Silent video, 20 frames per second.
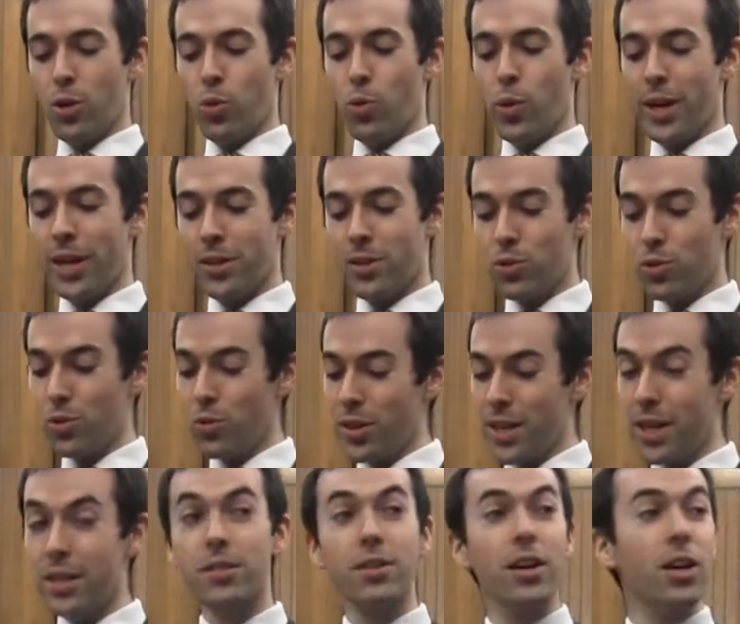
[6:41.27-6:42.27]
We're getting to
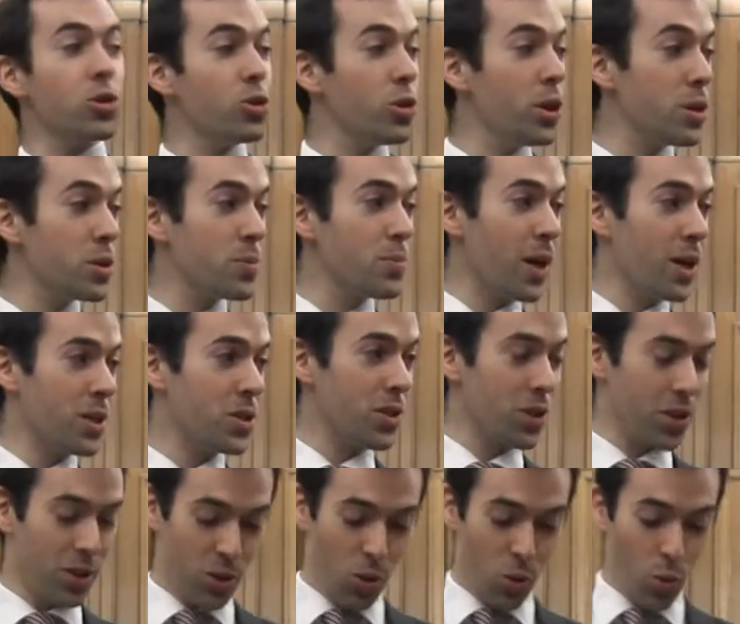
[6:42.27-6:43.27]
the end. Our
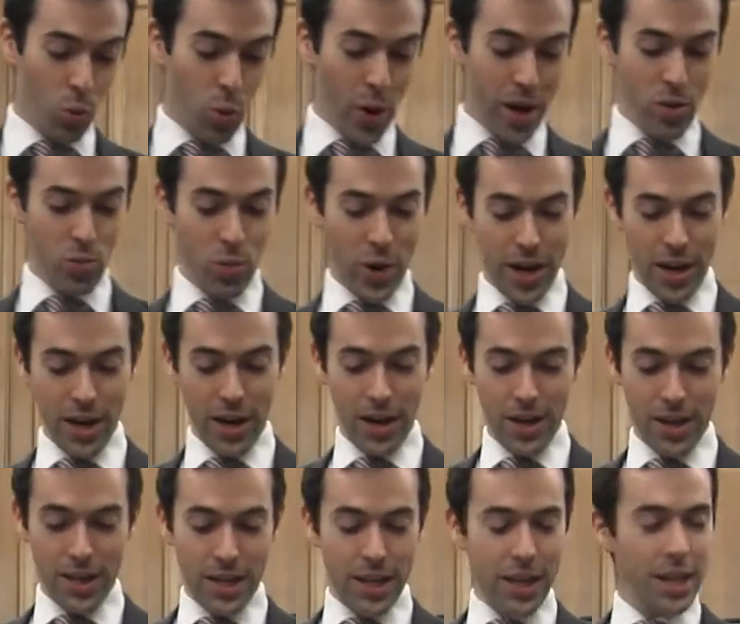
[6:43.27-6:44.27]
Toastmaster, Wei Wei.
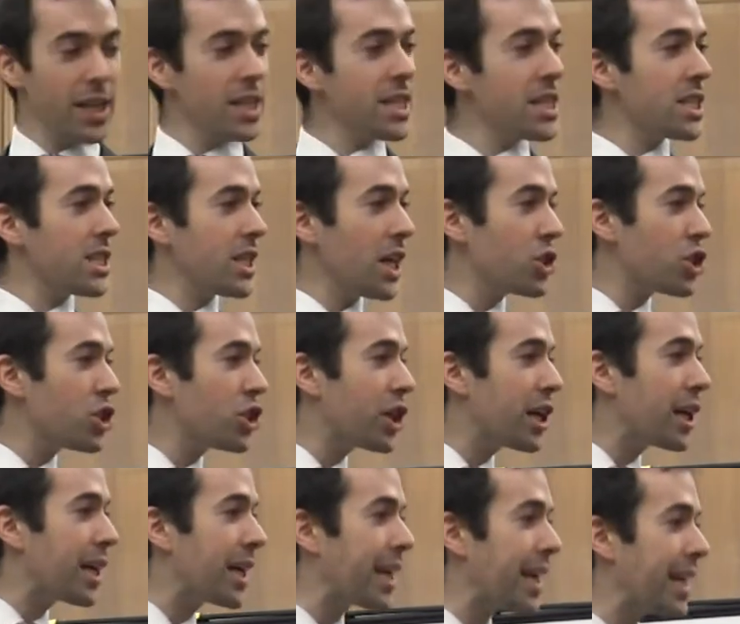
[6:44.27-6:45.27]
Such
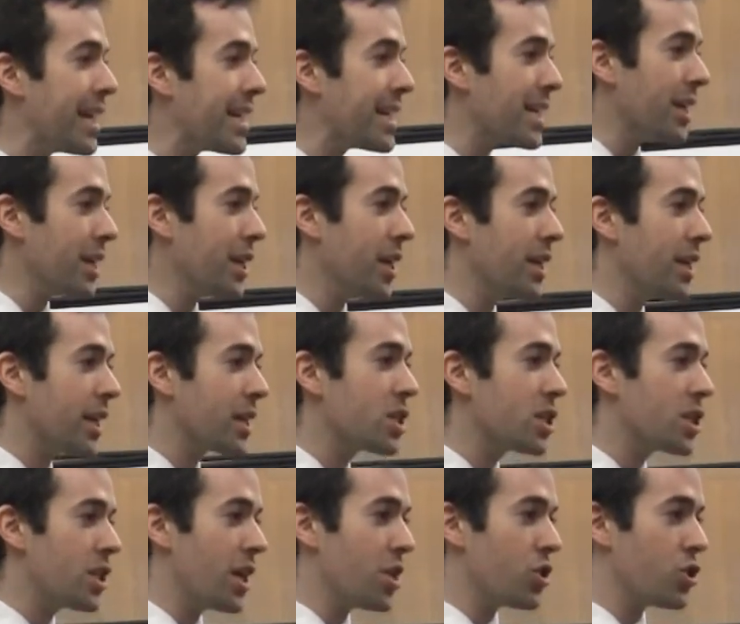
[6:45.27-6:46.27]
clear
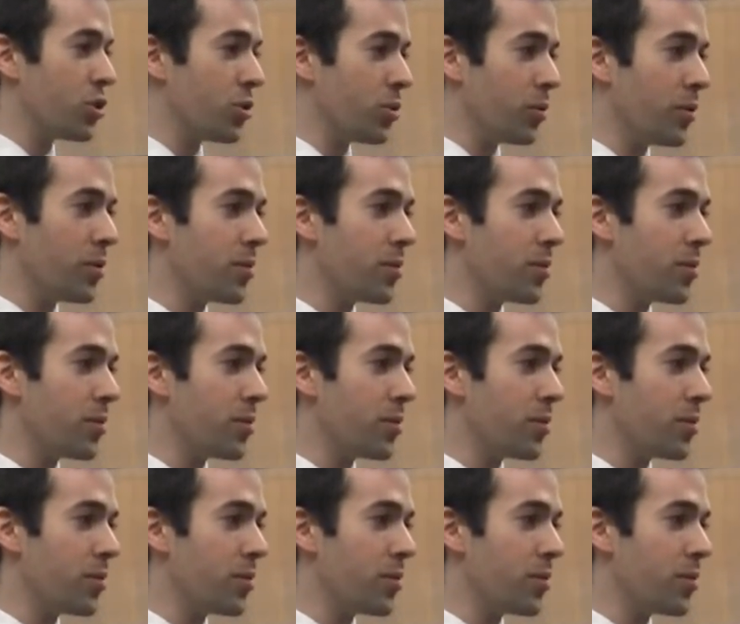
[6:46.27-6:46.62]
enunciation.